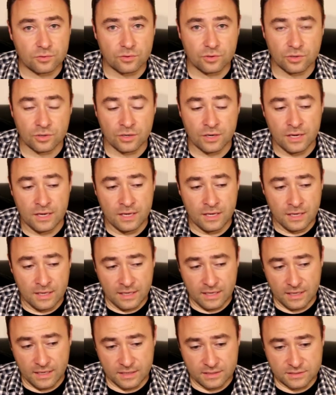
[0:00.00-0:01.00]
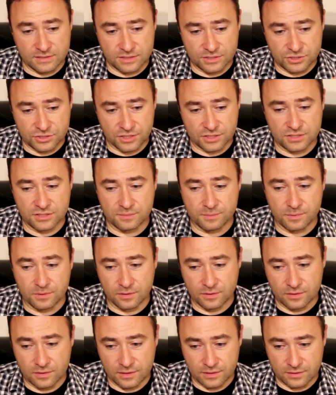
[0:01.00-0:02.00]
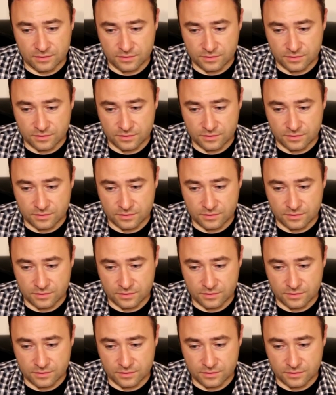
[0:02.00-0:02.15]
or it's adjustable,